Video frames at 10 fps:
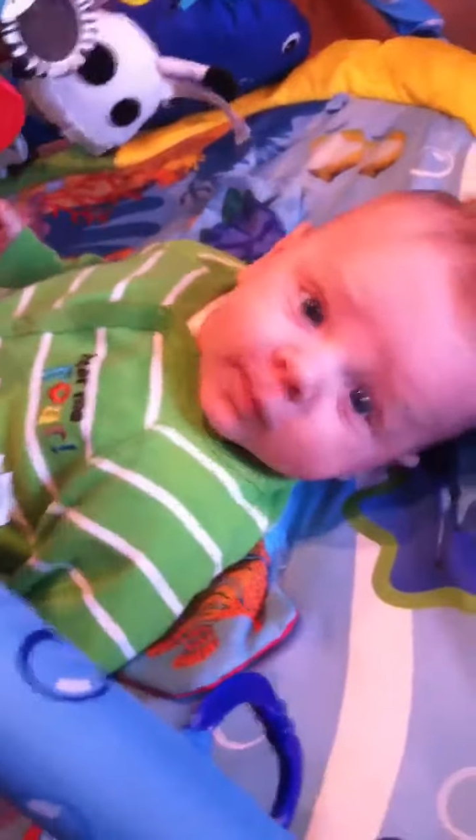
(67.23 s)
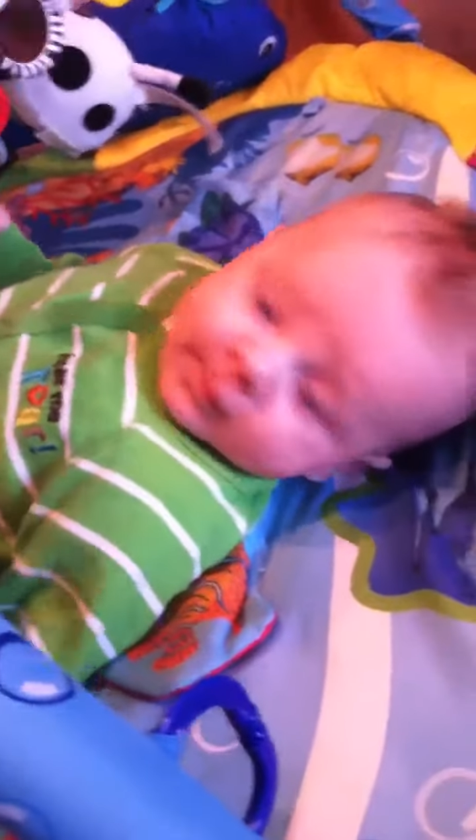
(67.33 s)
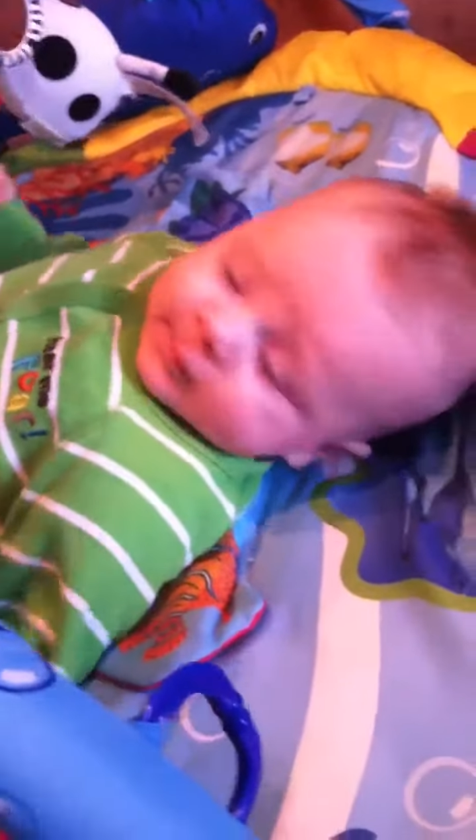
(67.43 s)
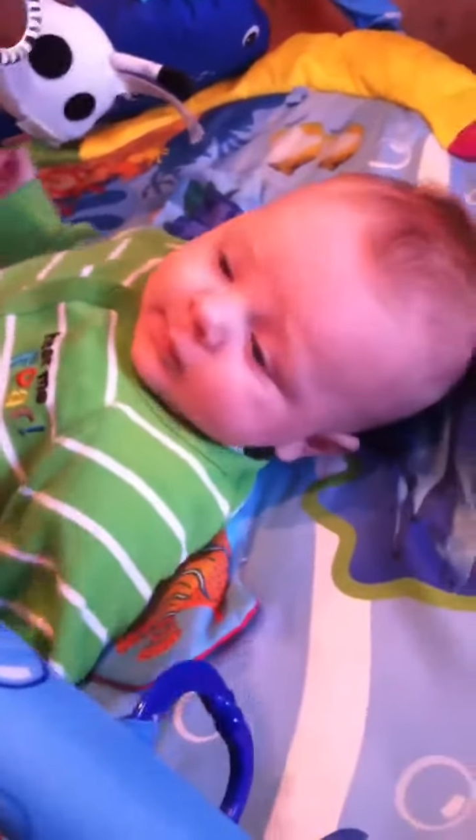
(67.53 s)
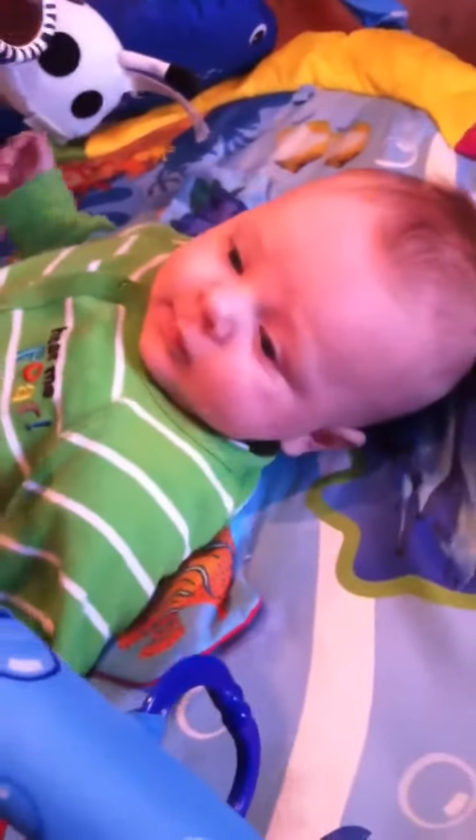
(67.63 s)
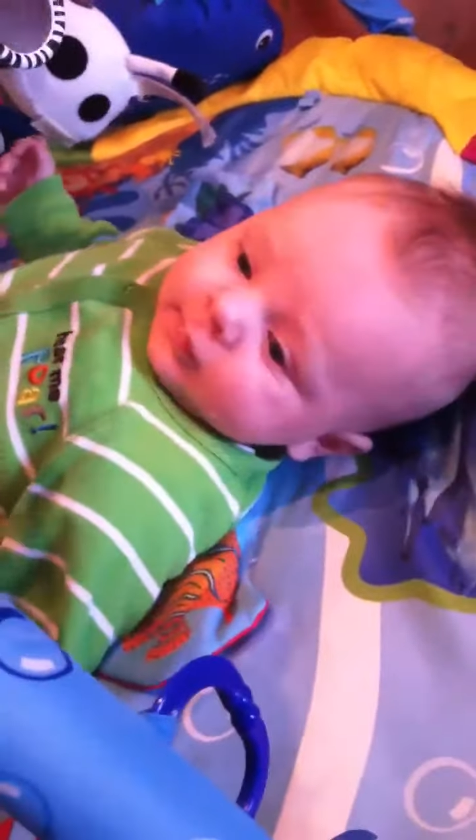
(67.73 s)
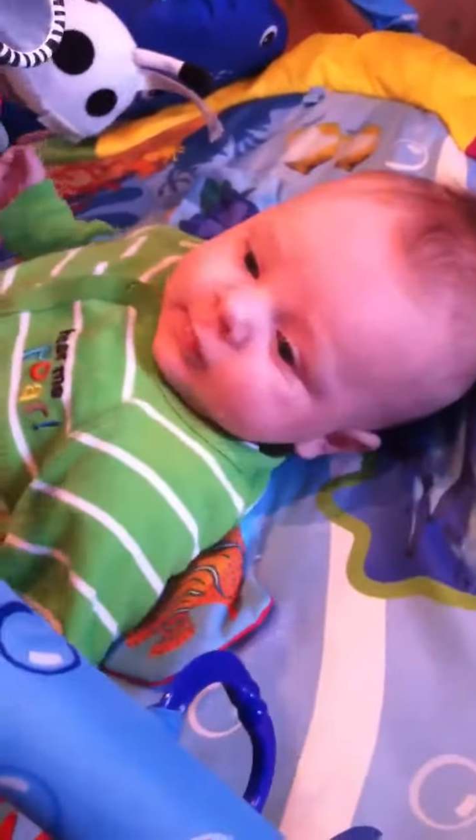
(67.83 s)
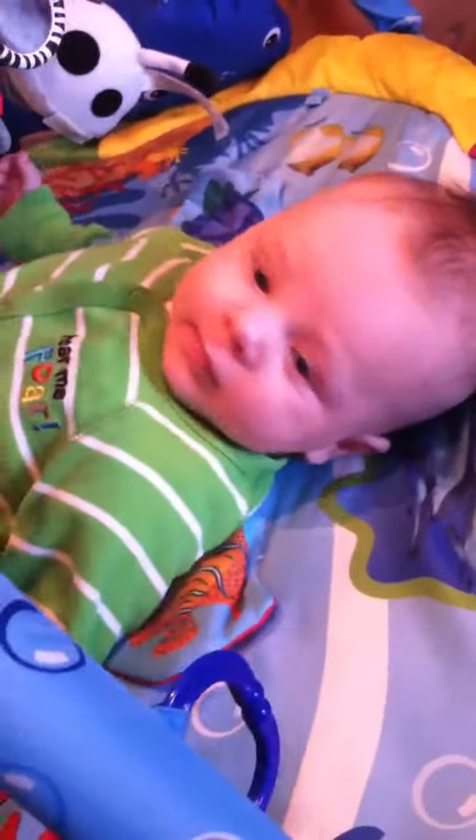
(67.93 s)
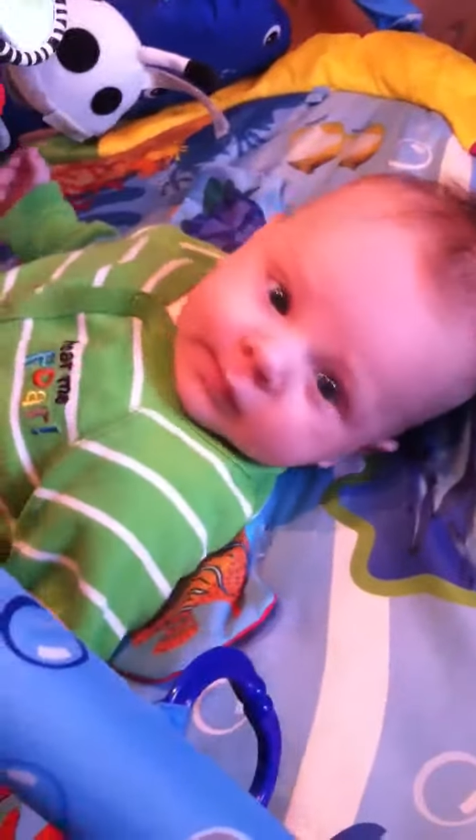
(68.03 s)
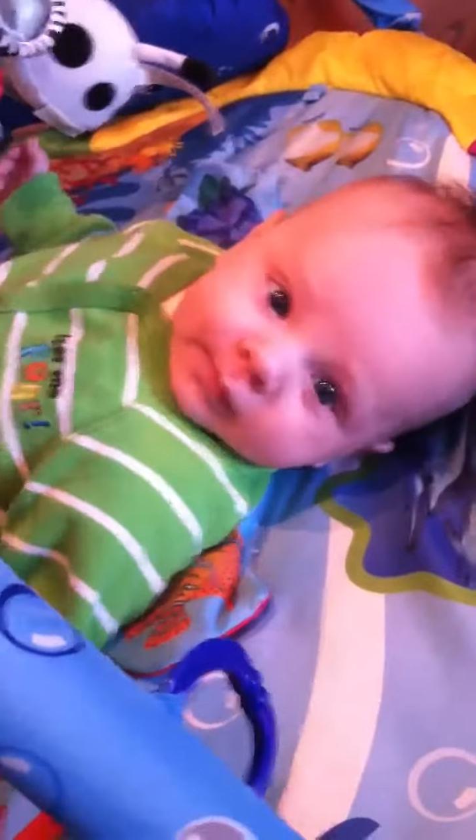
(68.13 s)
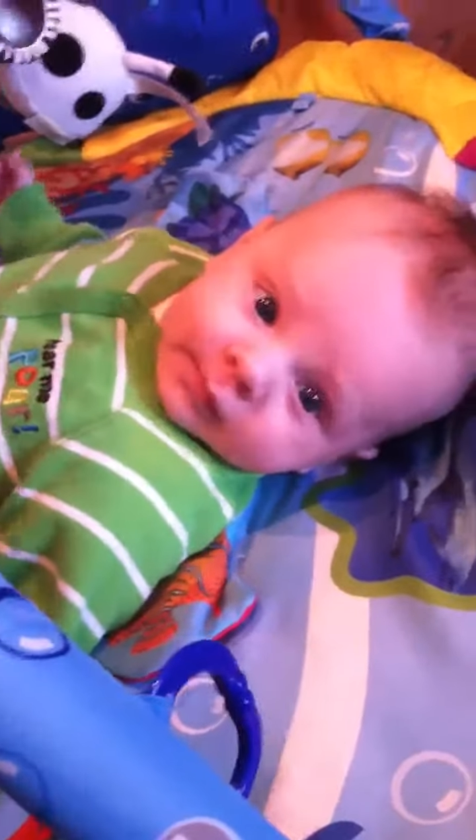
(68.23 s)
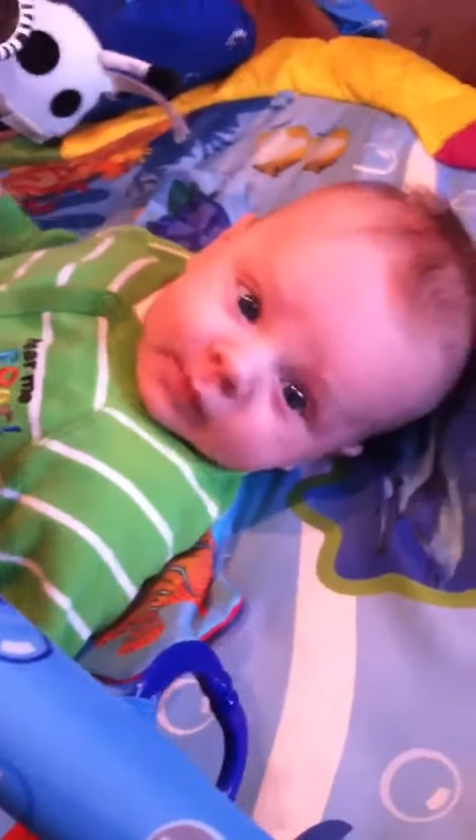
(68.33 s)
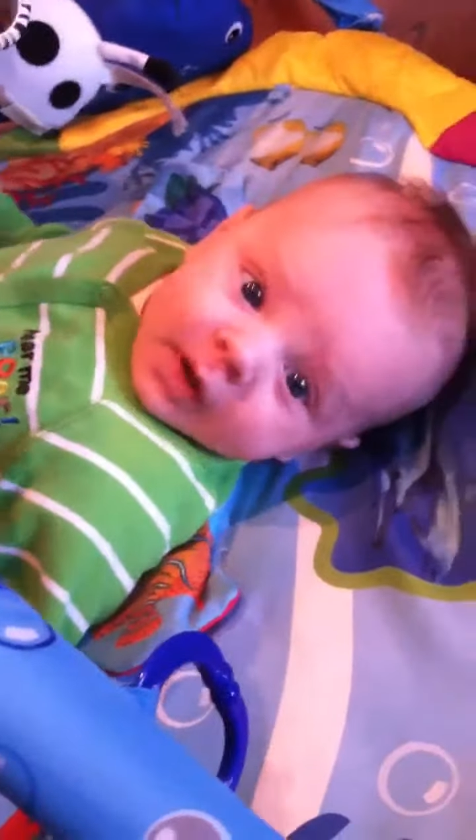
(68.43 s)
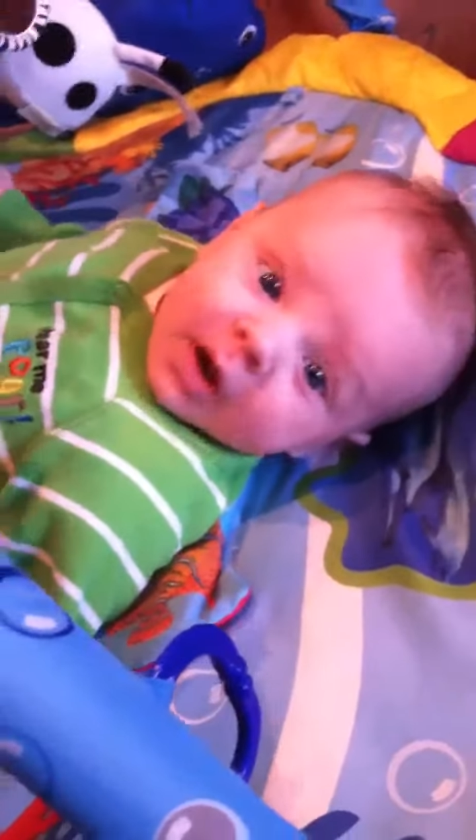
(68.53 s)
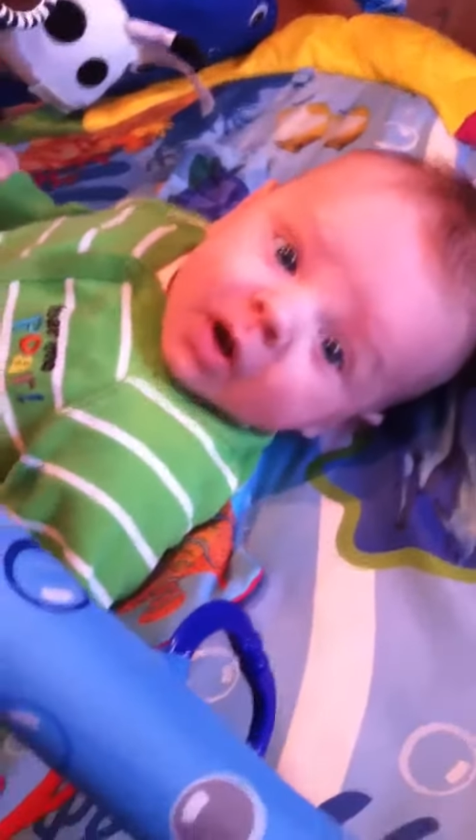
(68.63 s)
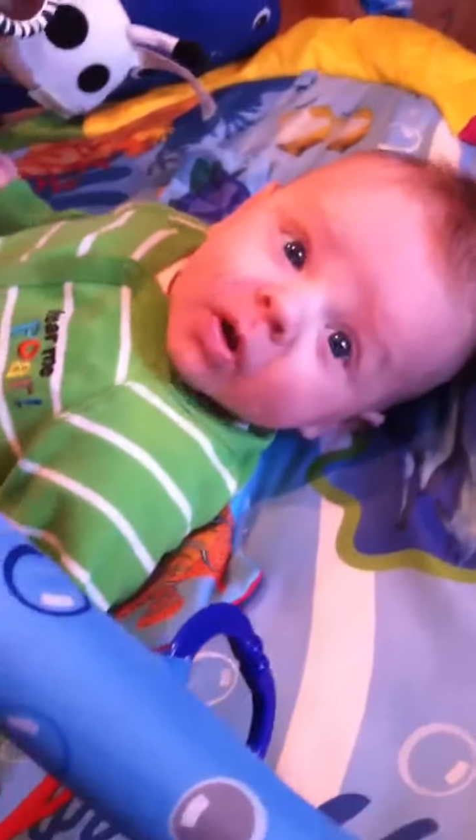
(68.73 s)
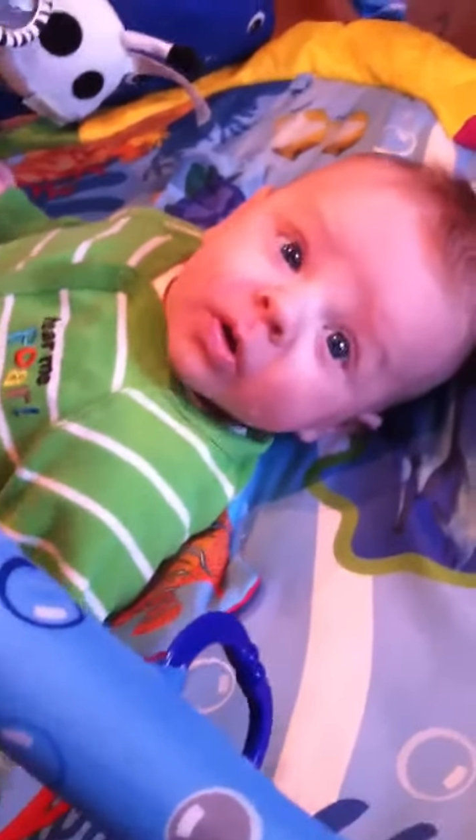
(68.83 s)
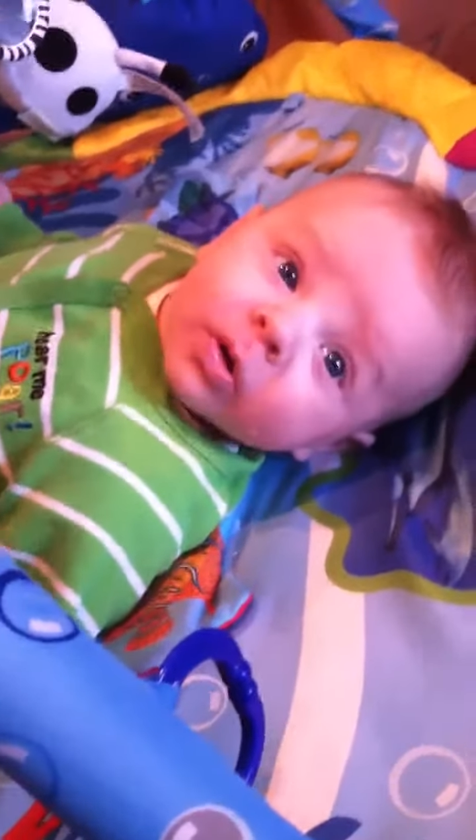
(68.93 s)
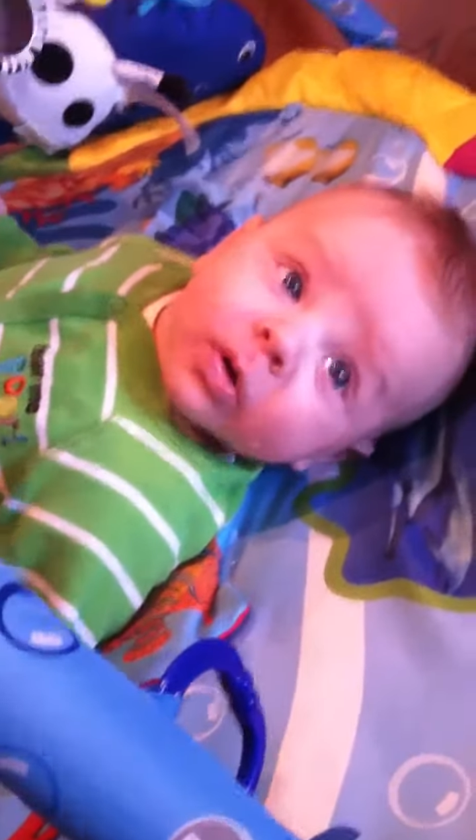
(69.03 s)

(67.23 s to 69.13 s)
Can we at least get some nice smiles?